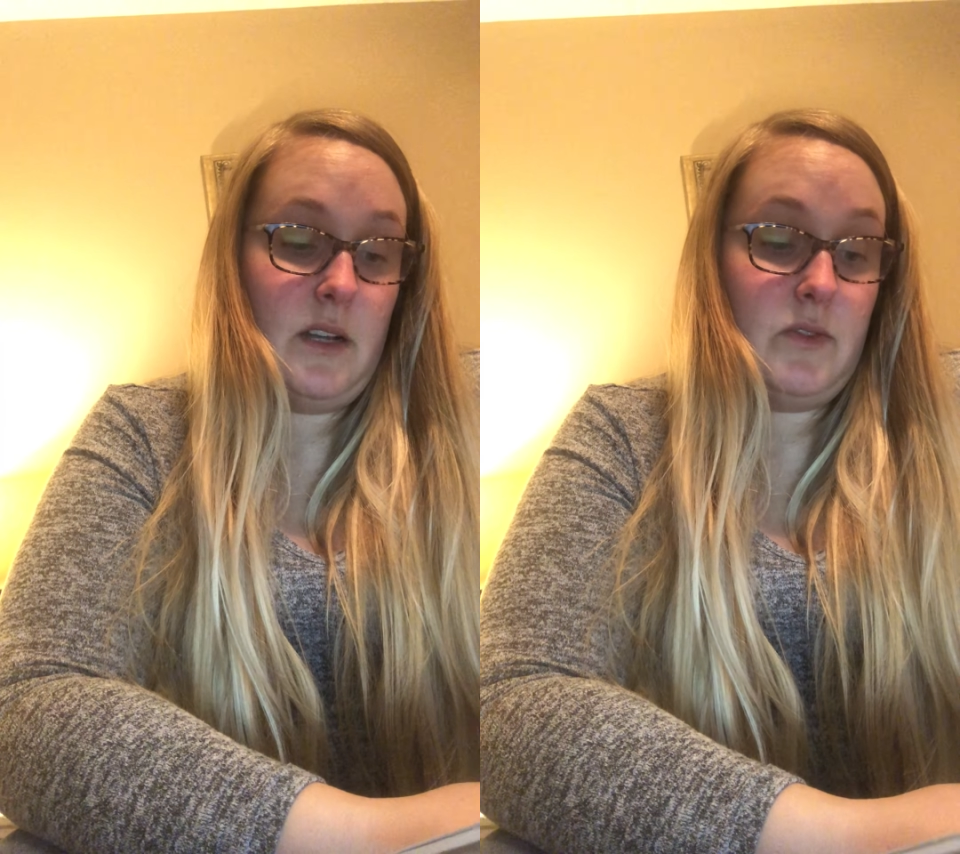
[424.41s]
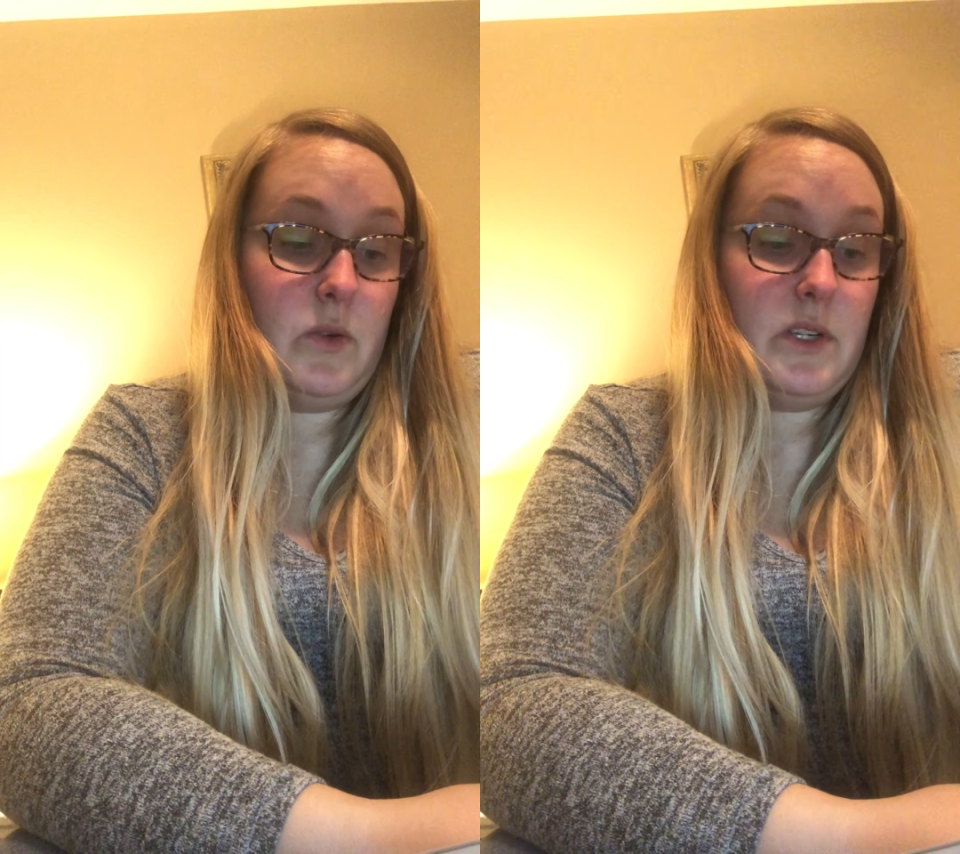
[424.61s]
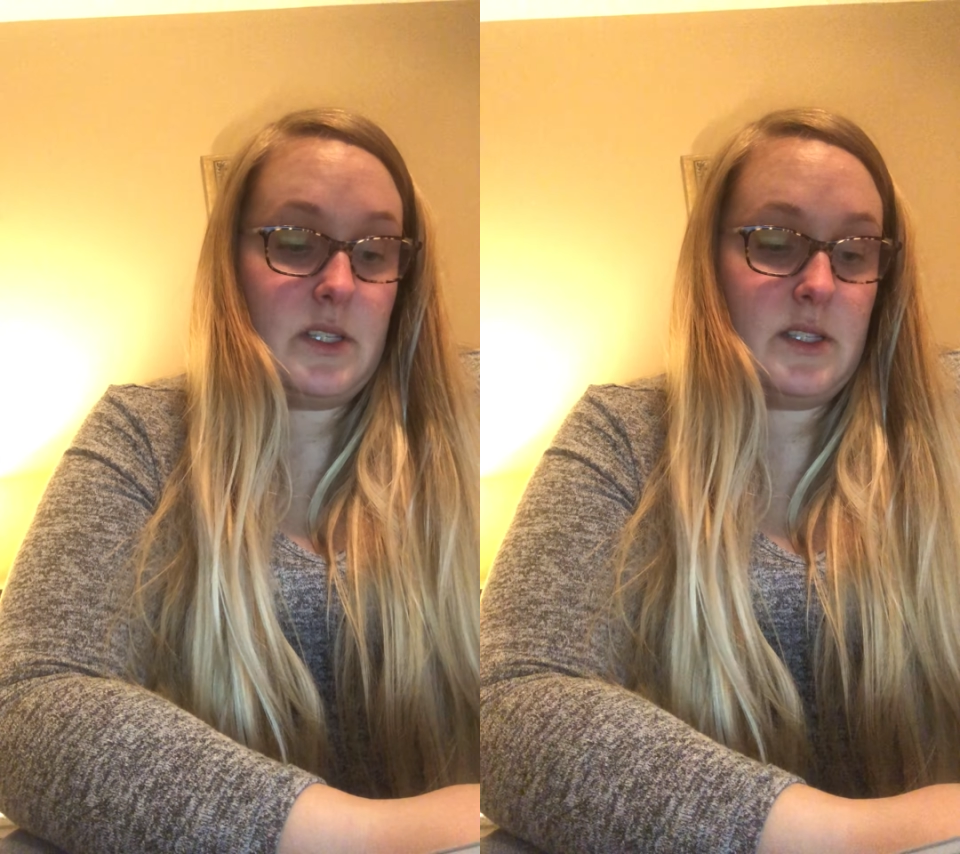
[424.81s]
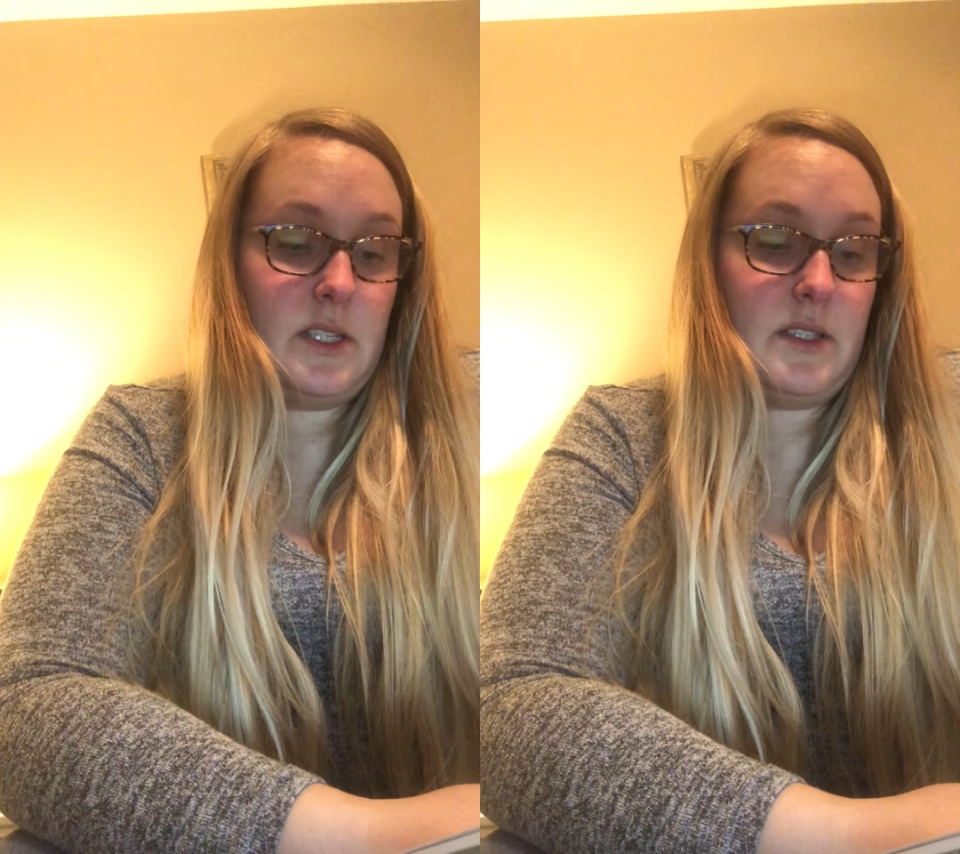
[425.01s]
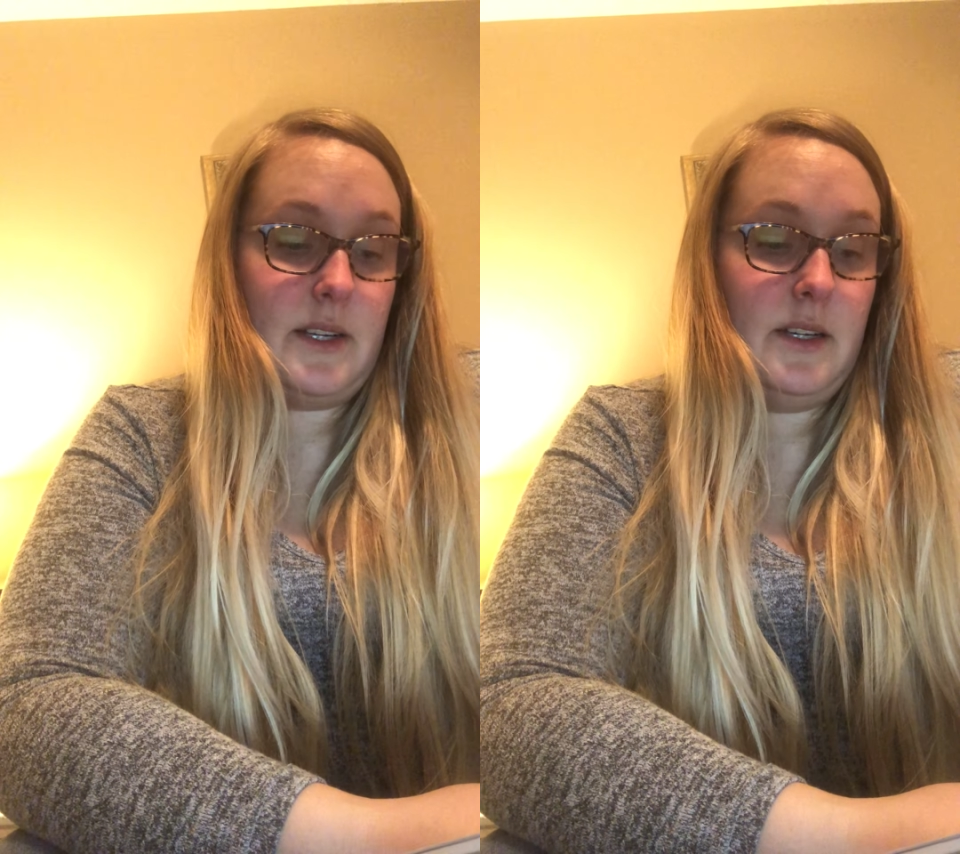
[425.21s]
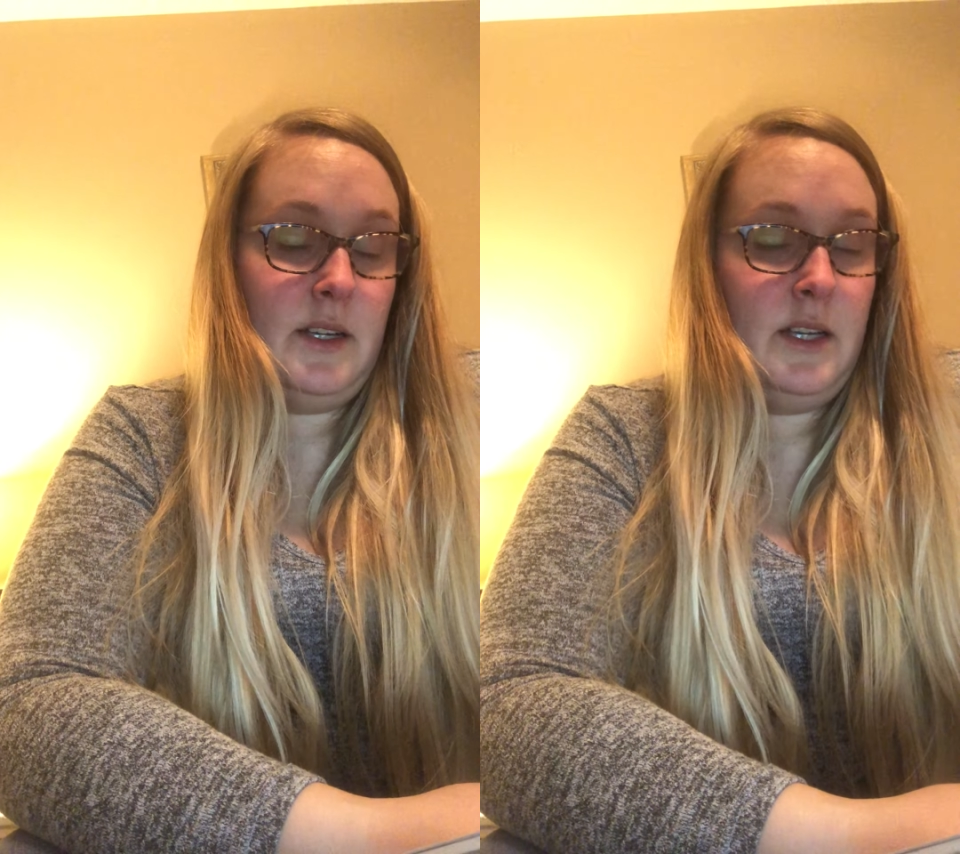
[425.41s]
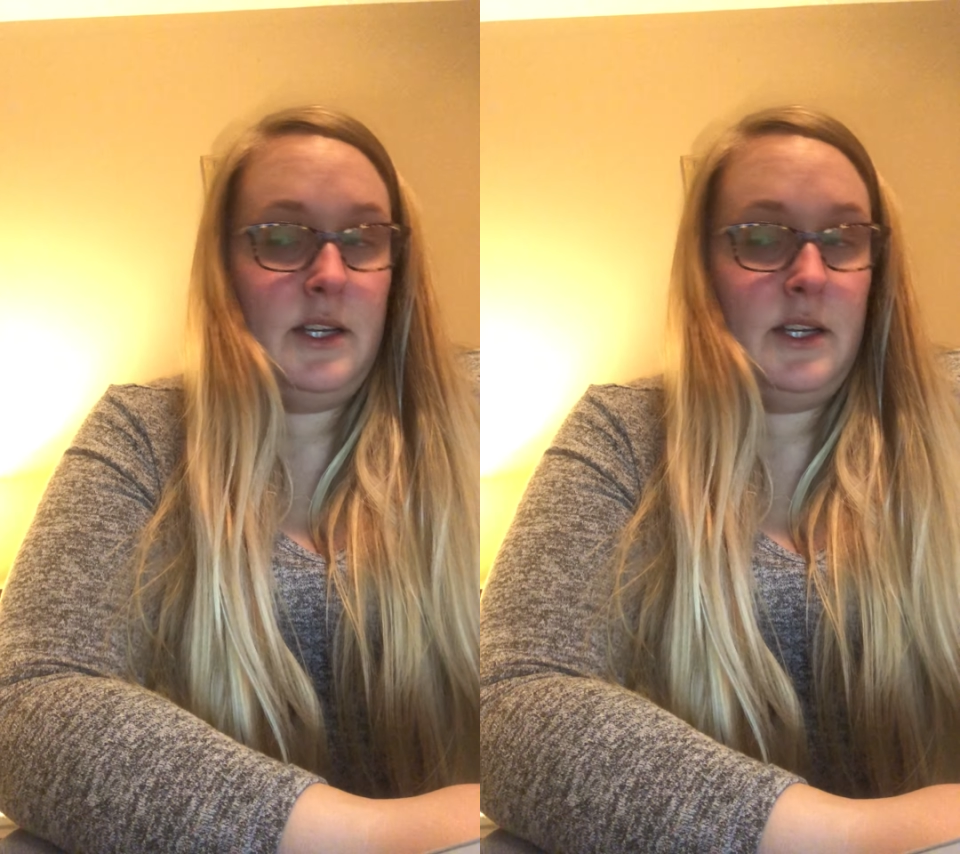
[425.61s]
"Of course, Caesar."